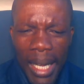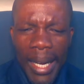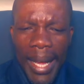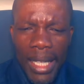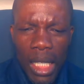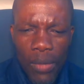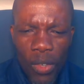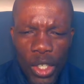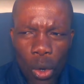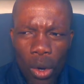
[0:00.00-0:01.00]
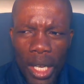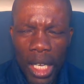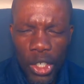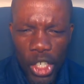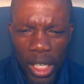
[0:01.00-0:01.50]
like this video,
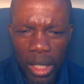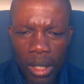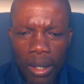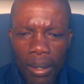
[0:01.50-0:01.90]
and share it.